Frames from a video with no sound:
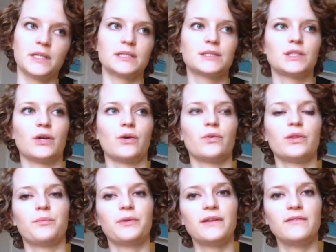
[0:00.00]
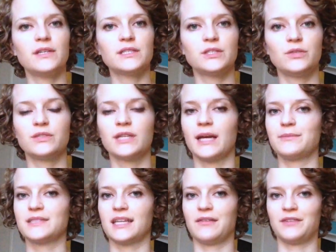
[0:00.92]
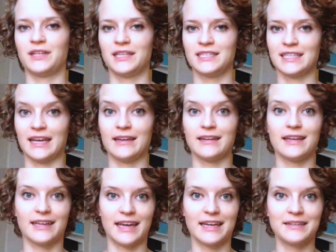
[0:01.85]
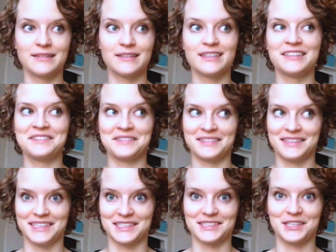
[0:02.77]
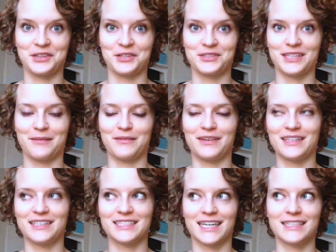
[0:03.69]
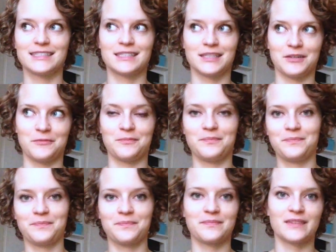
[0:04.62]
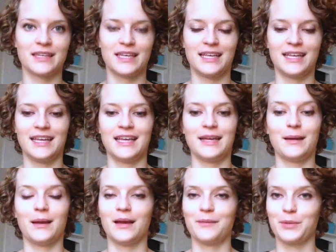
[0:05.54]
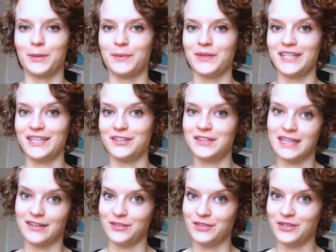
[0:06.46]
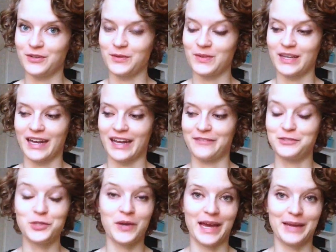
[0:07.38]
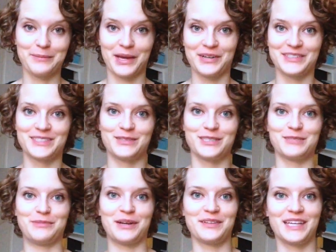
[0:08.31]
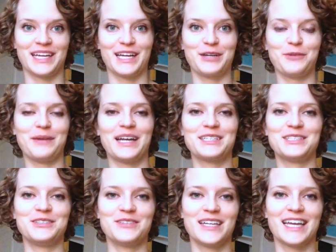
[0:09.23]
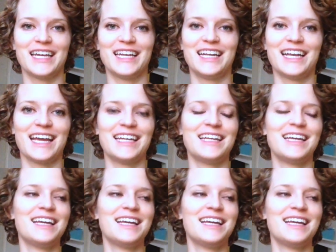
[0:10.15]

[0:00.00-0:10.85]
So the previous 2 times that I've knit this hat, again, this is the 3rd time I've knit this hat, so purple needle, now you know that I have 2 hat patterns, which apparently I go back to again and again.